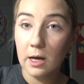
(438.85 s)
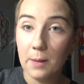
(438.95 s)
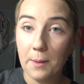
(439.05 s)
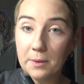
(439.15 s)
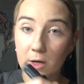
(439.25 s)

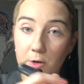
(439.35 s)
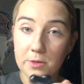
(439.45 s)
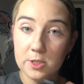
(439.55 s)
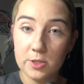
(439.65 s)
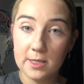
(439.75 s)
I'm gonna go
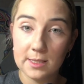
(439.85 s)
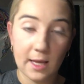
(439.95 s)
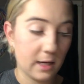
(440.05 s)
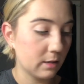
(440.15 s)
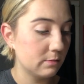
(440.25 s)
into this
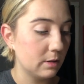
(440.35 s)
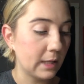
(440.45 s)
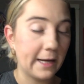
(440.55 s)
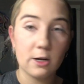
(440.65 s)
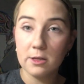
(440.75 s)
like
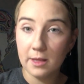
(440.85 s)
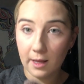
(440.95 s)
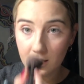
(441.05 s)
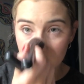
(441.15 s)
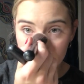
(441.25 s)
lighter
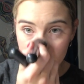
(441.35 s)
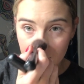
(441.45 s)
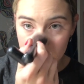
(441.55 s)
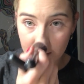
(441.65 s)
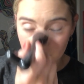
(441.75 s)
thing and just
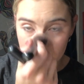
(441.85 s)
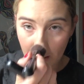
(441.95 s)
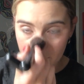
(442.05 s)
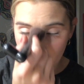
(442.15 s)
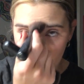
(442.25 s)
dust it on the
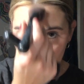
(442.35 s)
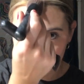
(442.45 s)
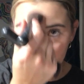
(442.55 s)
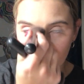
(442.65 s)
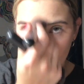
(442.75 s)
top of my
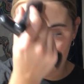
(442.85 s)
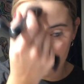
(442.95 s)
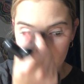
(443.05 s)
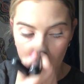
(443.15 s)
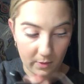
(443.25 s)
nose and
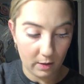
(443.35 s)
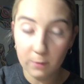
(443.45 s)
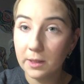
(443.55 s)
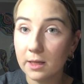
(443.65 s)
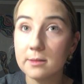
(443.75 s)
up the middle
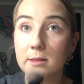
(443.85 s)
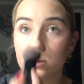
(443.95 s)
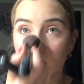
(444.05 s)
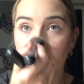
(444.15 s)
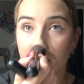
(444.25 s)
because that's
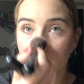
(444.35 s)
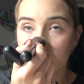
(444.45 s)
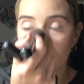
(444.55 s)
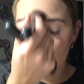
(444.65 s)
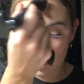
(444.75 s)
what I think you're
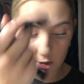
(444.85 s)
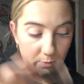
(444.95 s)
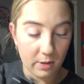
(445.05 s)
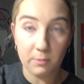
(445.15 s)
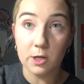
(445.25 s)
supposed to do,
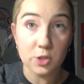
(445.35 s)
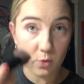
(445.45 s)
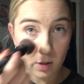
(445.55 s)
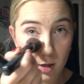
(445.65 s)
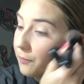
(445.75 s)
but I'm not sure.